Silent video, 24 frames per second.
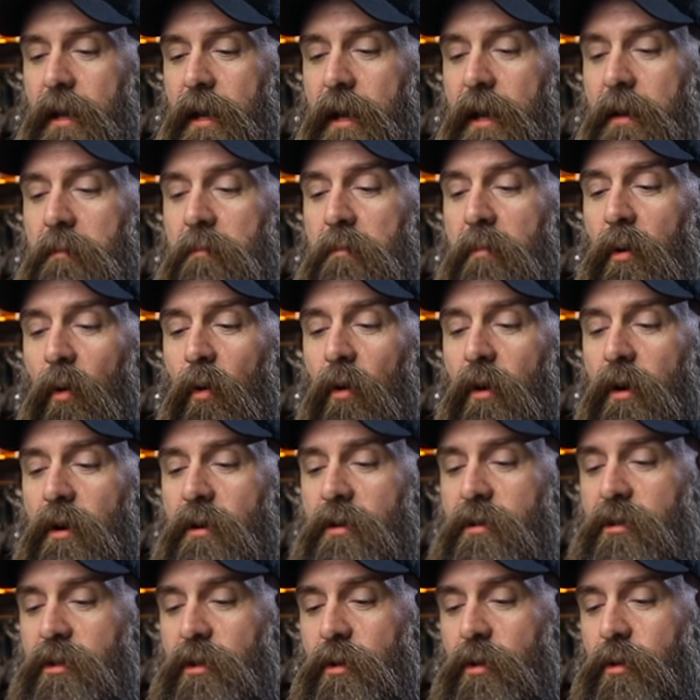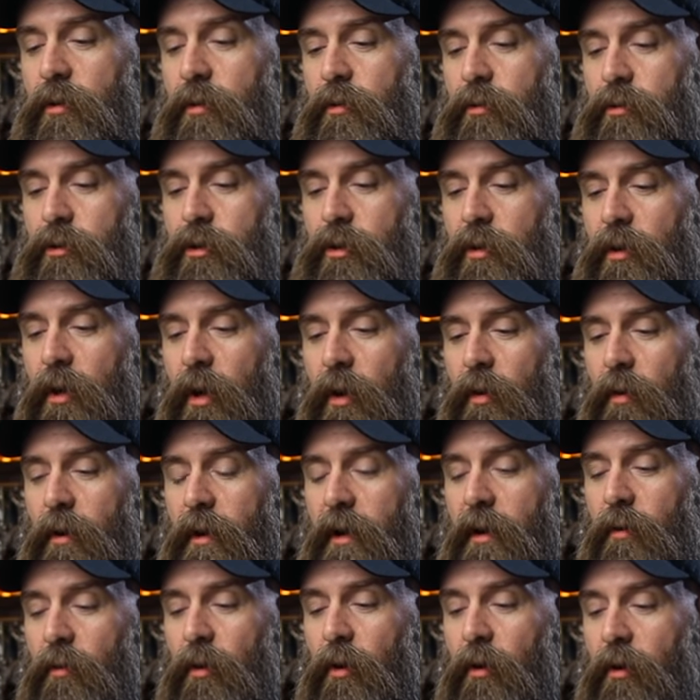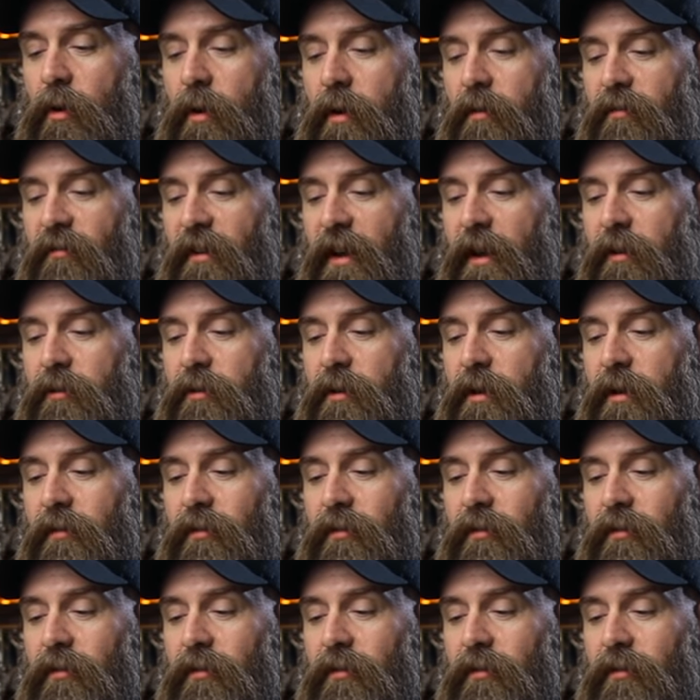and born to Juno Aurora, founder